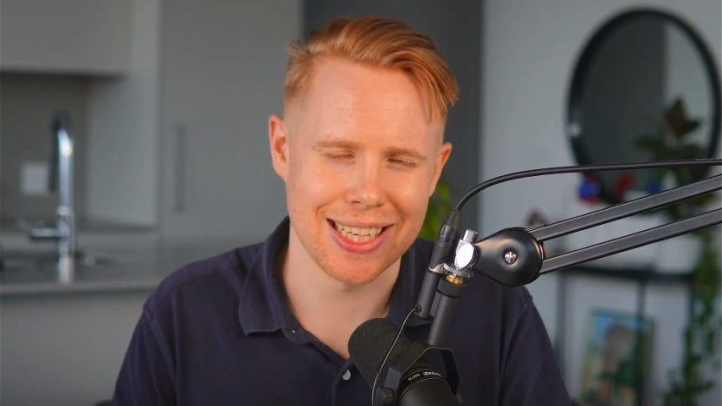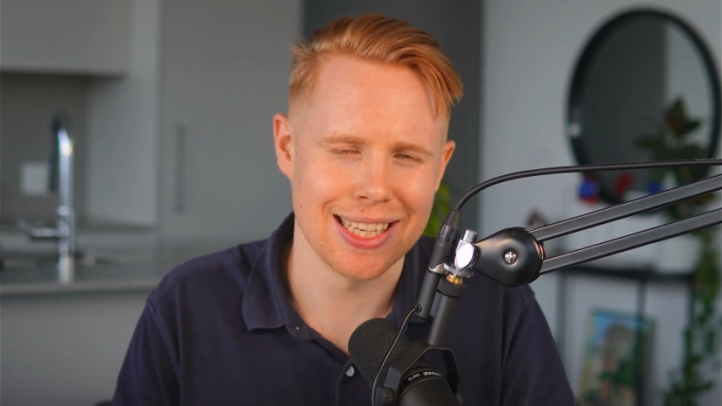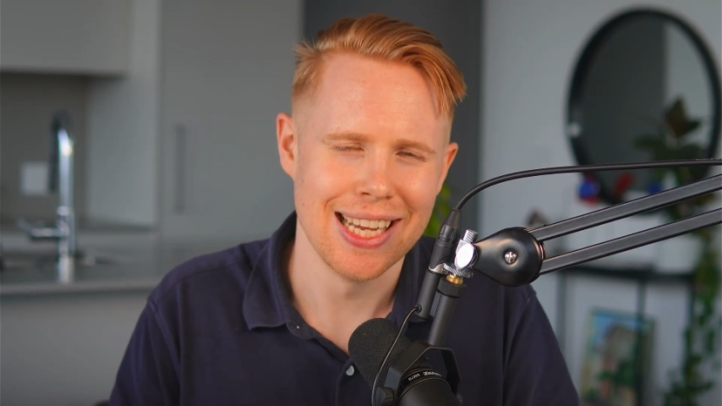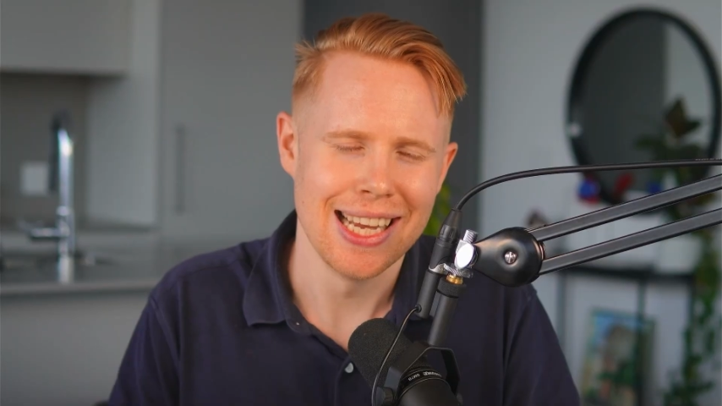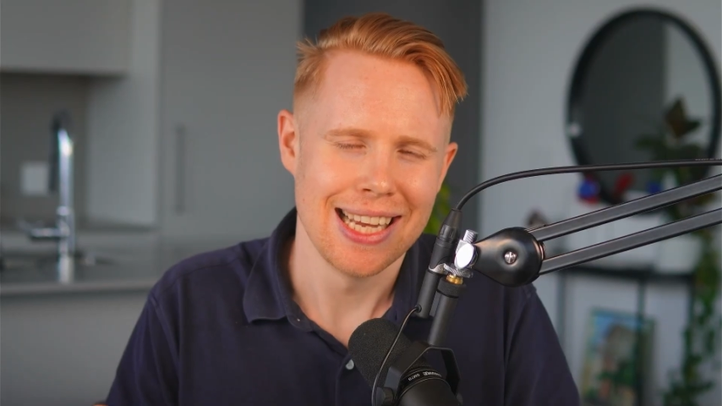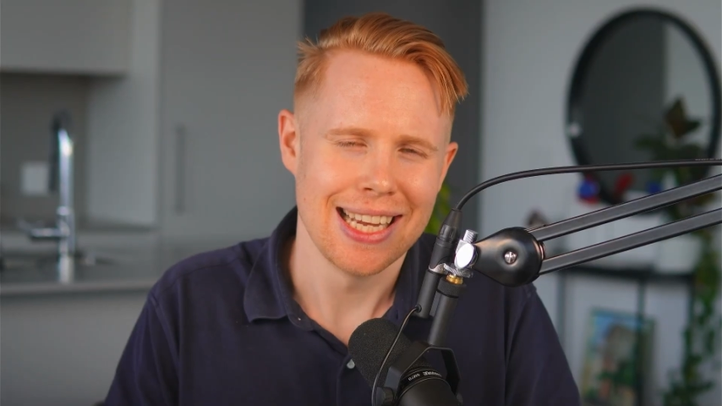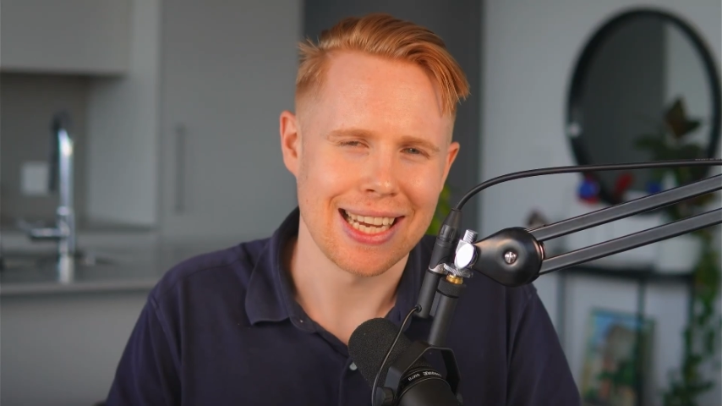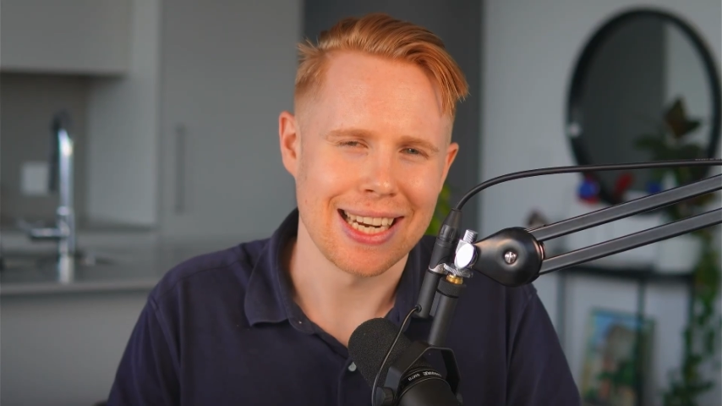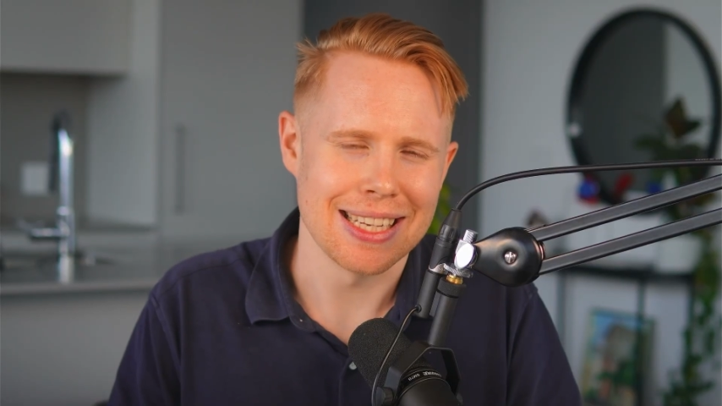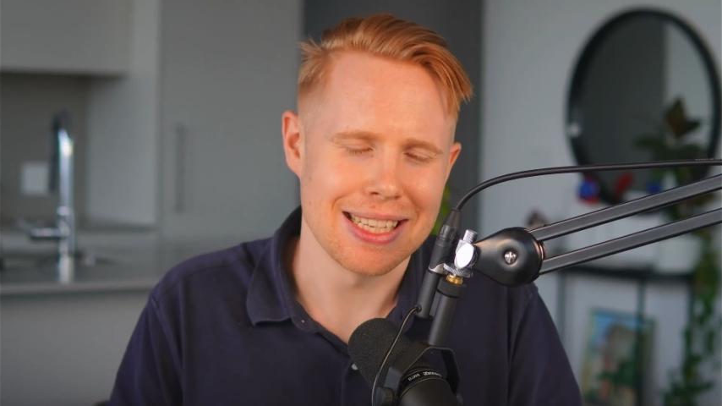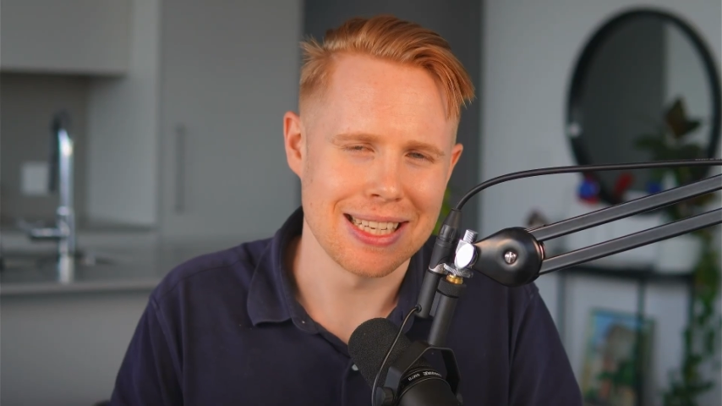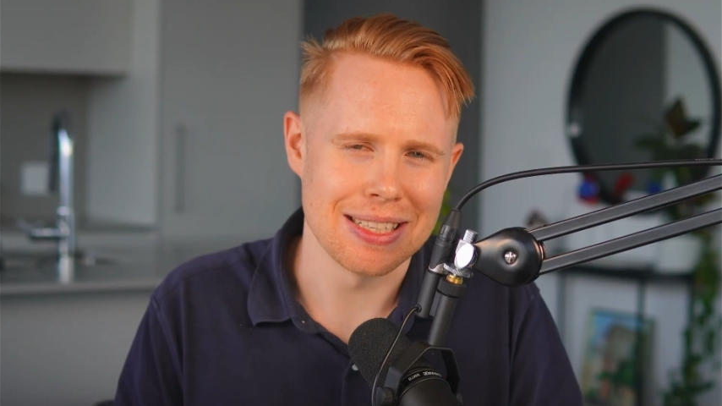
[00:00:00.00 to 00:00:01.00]
Kind
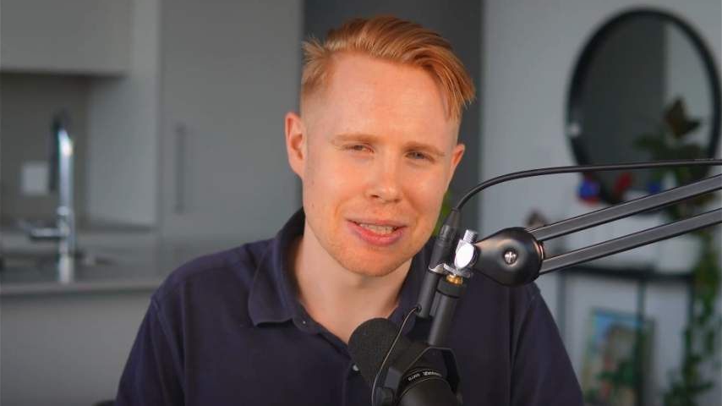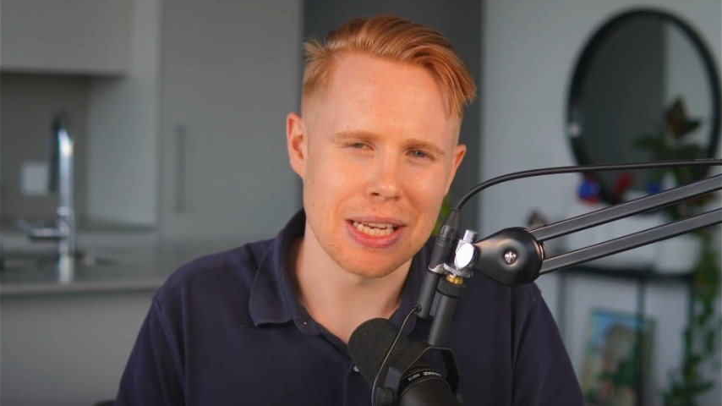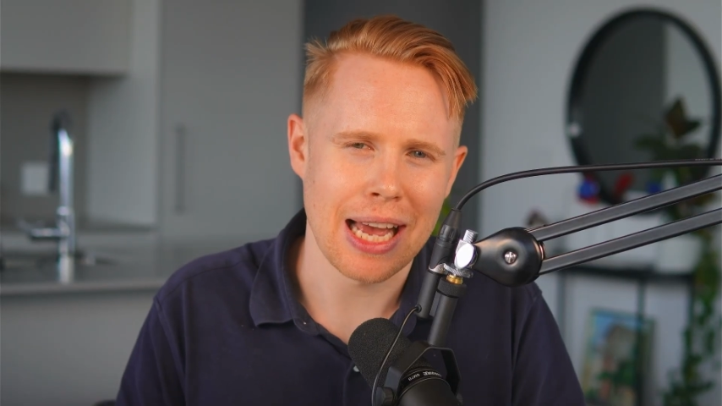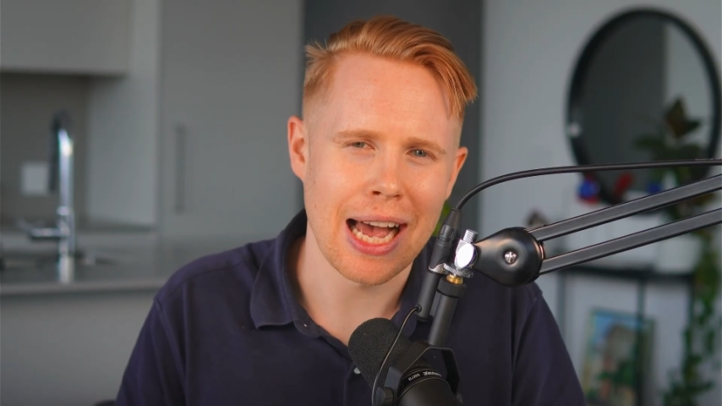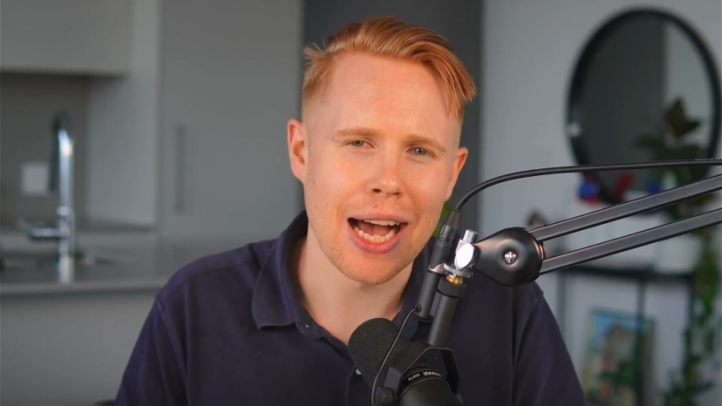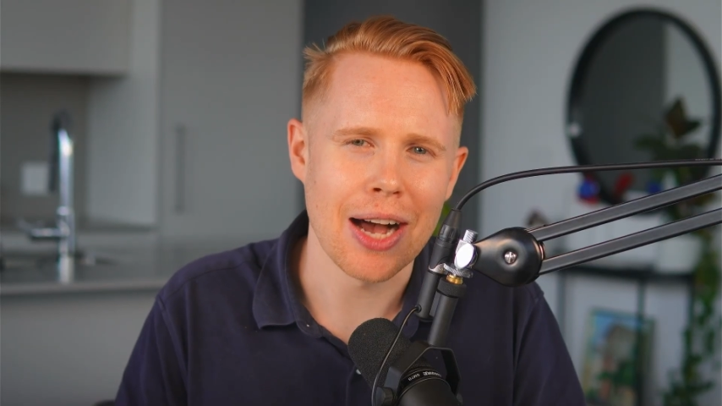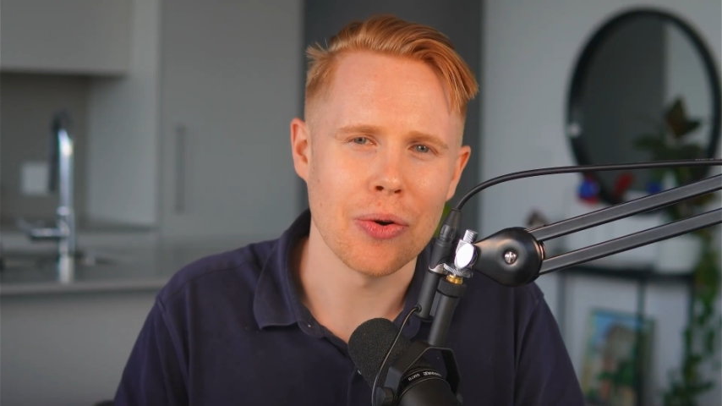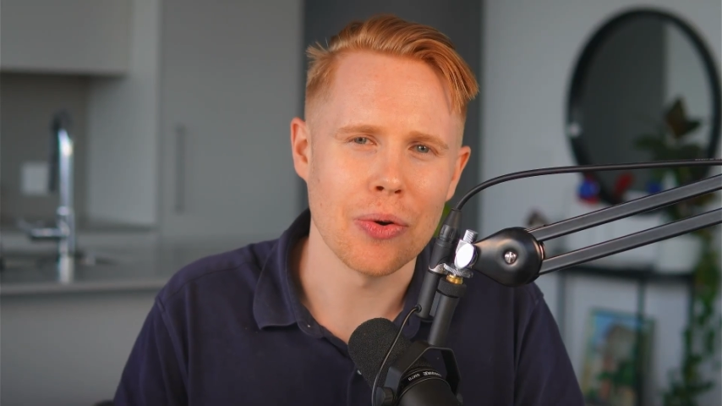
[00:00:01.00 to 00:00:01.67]
of is how